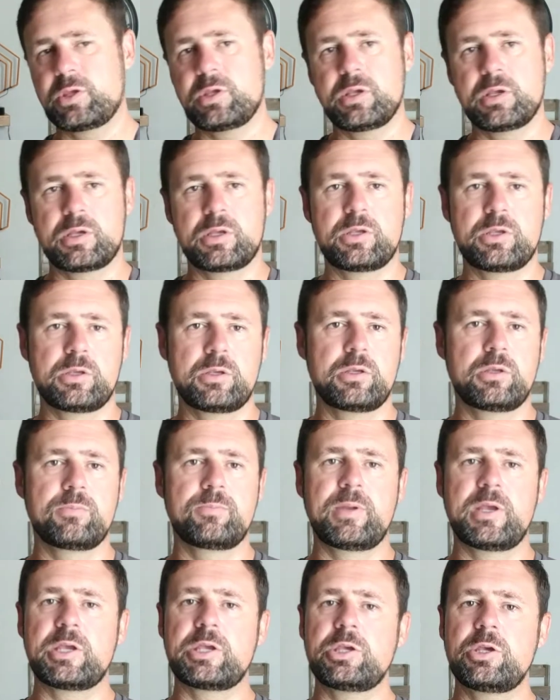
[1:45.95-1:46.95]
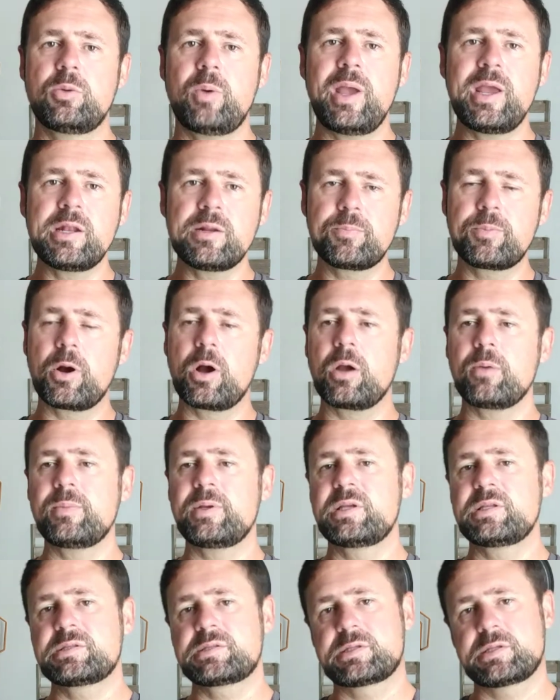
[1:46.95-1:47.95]
big QA
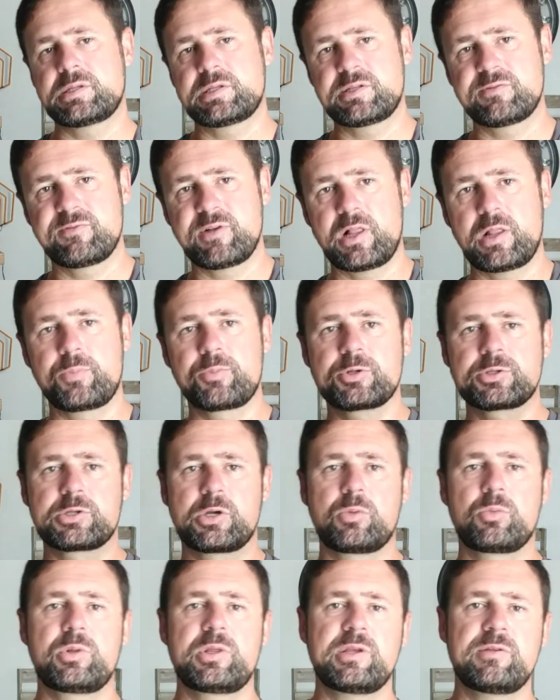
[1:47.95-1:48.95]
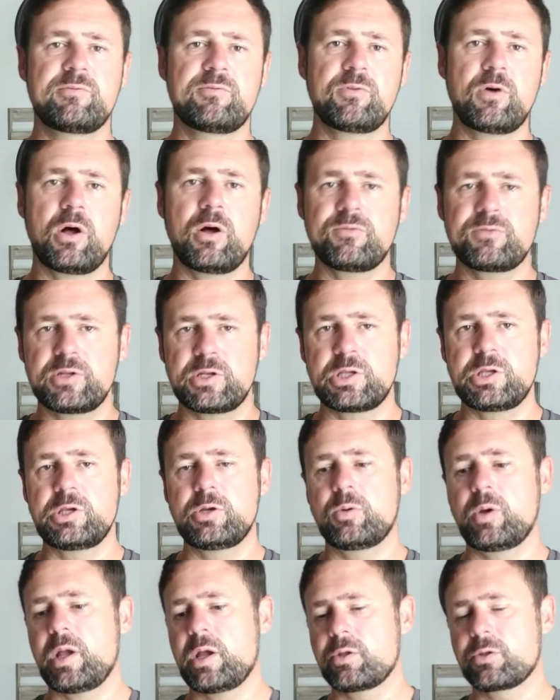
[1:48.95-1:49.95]
departments and developers aren't really involved in
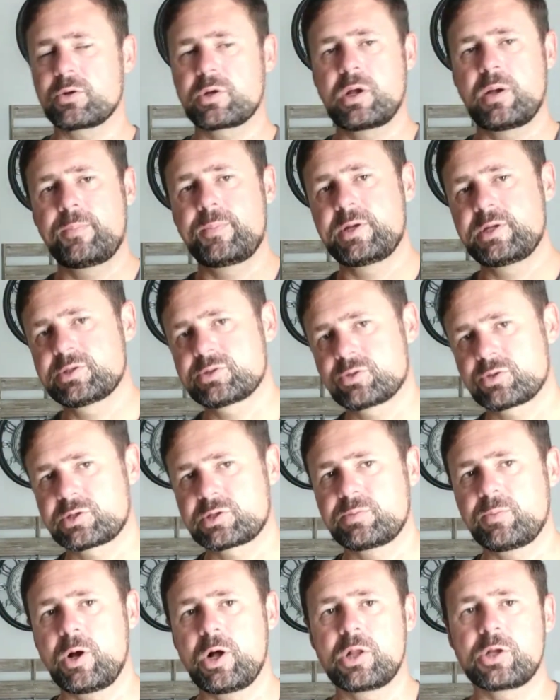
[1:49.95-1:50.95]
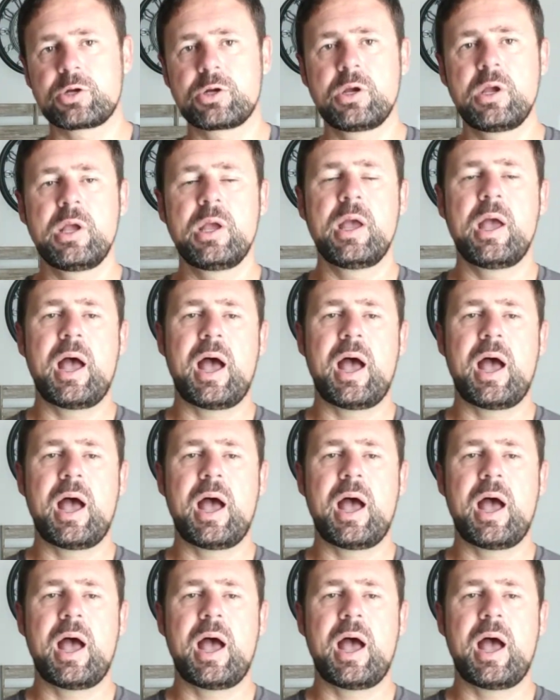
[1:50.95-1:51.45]
QA. Other companies are smaller.